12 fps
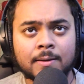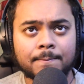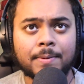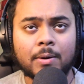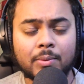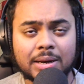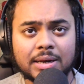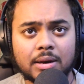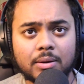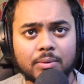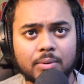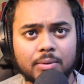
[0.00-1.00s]
But
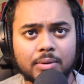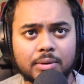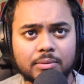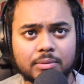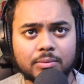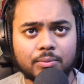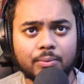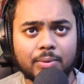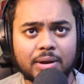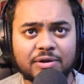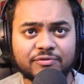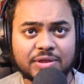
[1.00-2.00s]

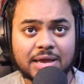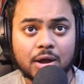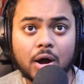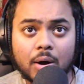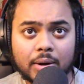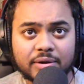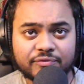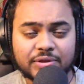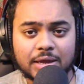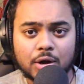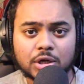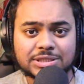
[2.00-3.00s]
if they are
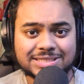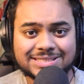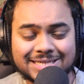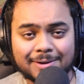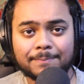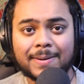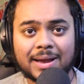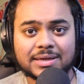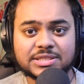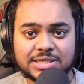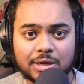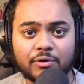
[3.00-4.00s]
to sit
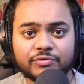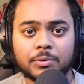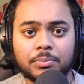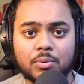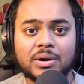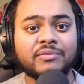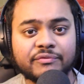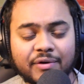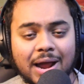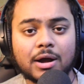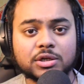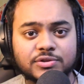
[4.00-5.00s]
back, sit off the ball,
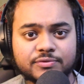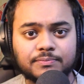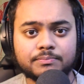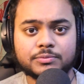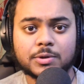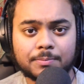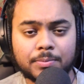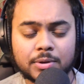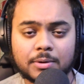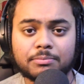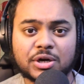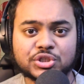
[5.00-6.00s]
invite us to
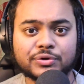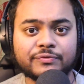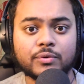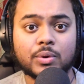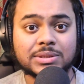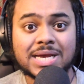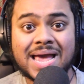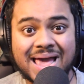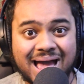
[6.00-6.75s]
put the pressure forward,